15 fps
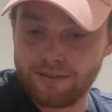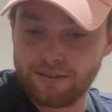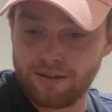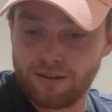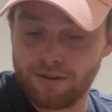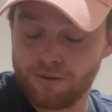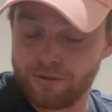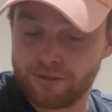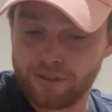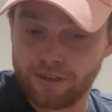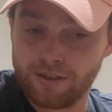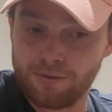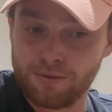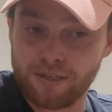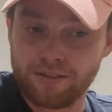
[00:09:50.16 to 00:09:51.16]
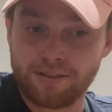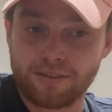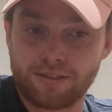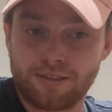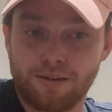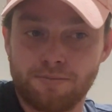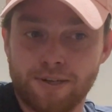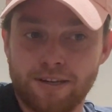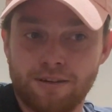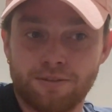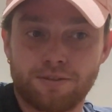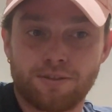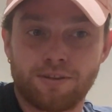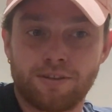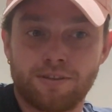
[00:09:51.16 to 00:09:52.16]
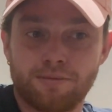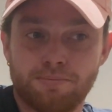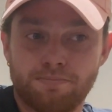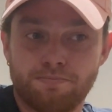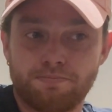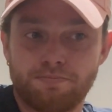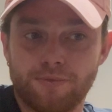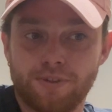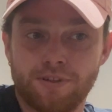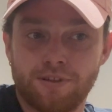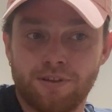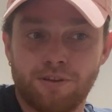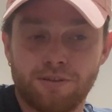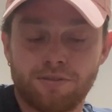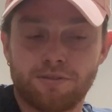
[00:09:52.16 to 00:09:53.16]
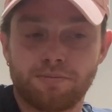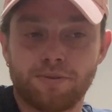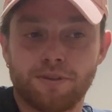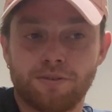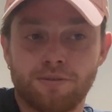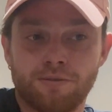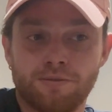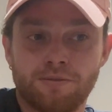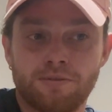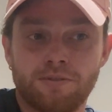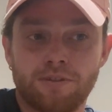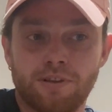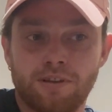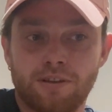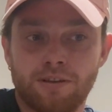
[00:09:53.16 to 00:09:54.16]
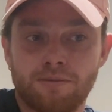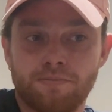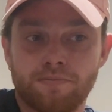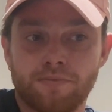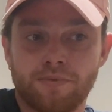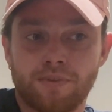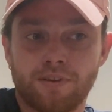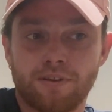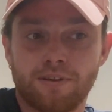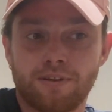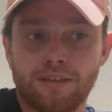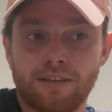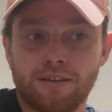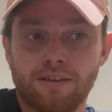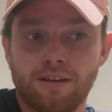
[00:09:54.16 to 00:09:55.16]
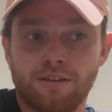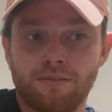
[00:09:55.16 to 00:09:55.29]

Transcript: I also witnessed someone outside the hospital get